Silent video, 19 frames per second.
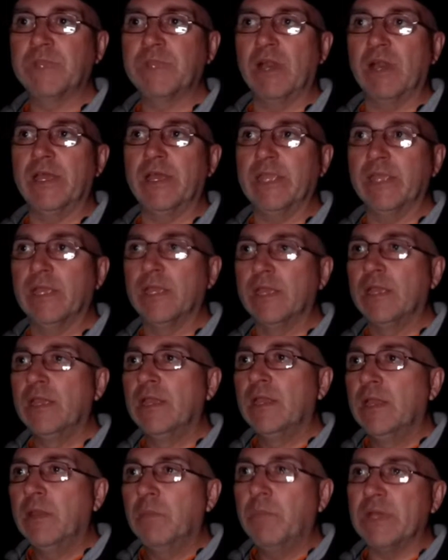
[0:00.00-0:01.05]
guy.
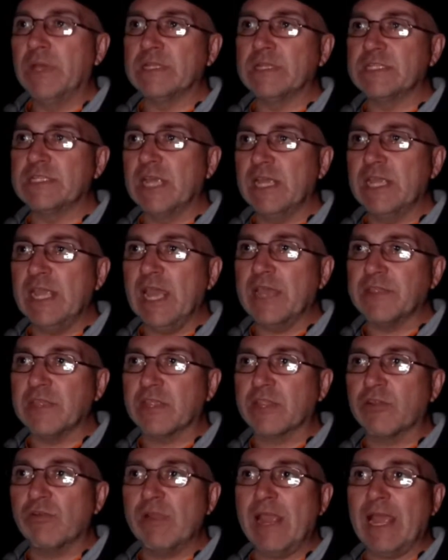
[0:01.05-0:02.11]
But yeah, the
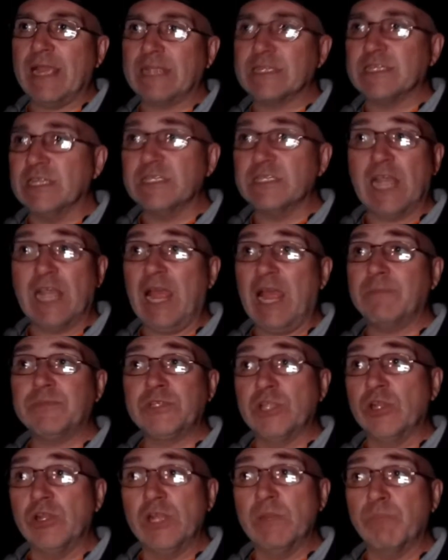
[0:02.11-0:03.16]
3-axis,
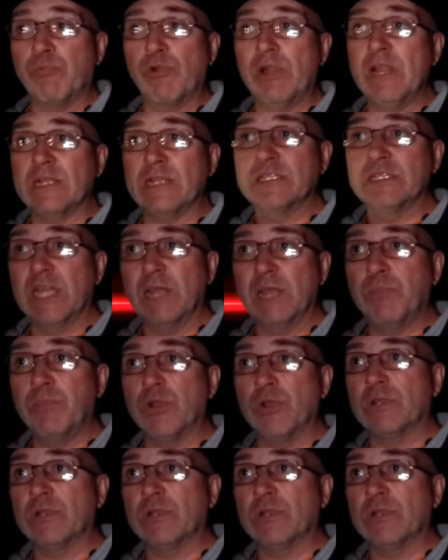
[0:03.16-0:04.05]
absolutely brilliant. And I